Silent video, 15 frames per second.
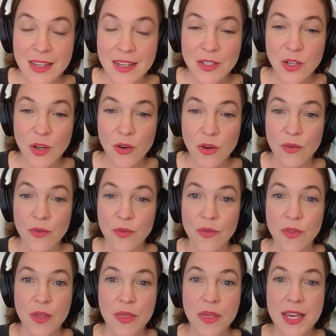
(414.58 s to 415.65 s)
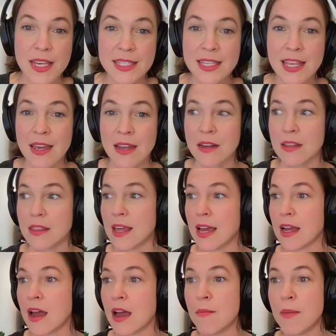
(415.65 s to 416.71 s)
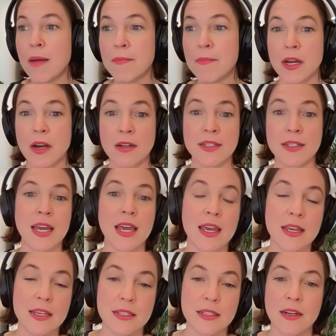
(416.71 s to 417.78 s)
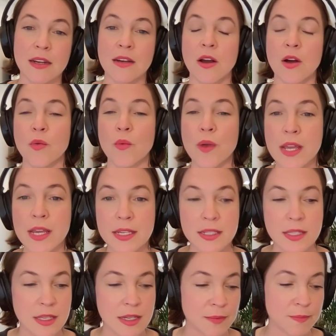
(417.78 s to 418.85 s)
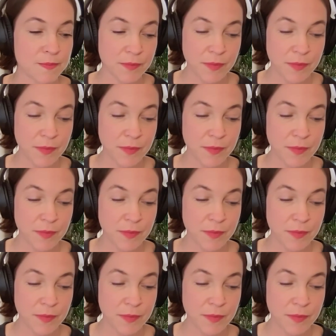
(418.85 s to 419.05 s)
So the things that come up in our days and in our weeks, the